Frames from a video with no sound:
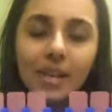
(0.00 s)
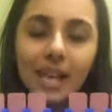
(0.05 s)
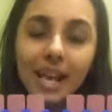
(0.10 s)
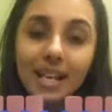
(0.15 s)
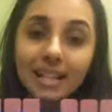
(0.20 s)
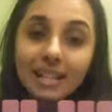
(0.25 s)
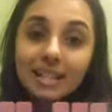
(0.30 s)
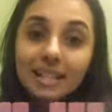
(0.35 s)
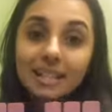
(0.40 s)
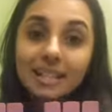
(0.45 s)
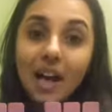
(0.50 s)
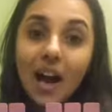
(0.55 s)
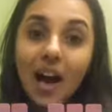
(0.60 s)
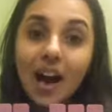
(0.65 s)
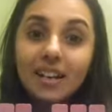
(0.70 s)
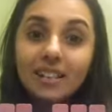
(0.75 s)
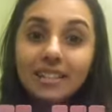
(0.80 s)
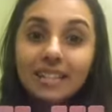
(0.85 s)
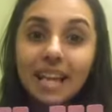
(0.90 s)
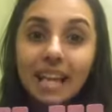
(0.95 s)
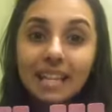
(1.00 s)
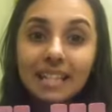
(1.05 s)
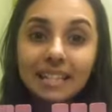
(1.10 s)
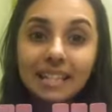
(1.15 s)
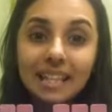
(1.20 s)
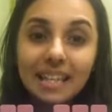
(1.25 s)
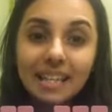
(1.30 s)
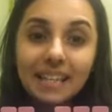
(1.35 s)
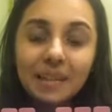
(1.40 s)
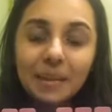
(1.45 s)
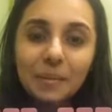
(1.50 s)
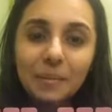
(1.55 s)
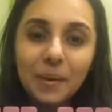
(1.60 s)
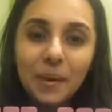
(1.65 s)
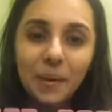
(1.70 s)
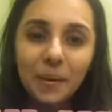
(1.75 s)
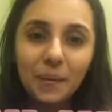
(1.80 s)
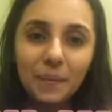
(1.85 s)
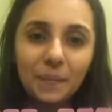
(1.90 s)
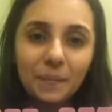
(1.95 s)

Let's start guessing. Come on.